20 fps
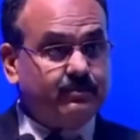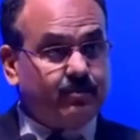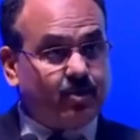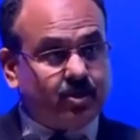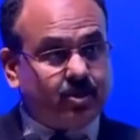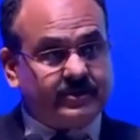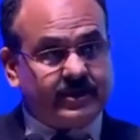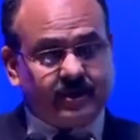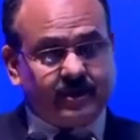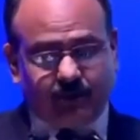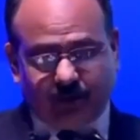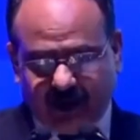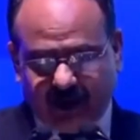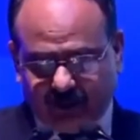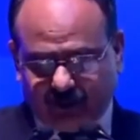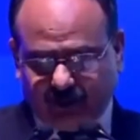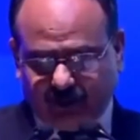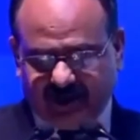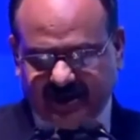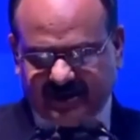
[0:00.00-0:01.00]
More than
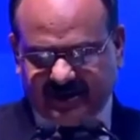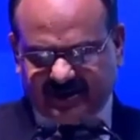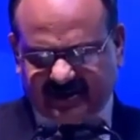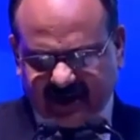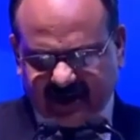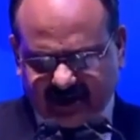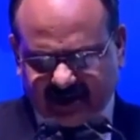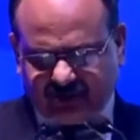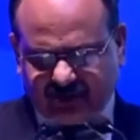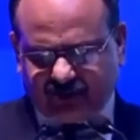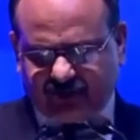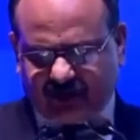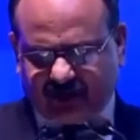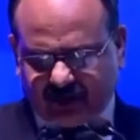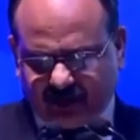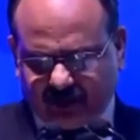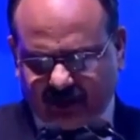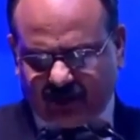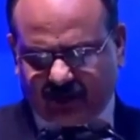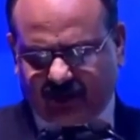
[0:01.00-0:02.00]
1.62
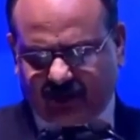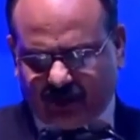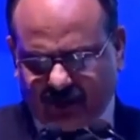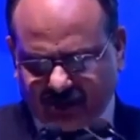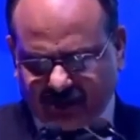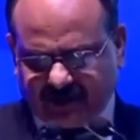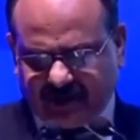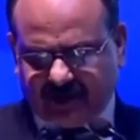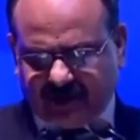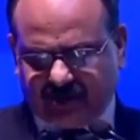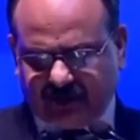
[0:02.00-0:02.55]
crore ghost and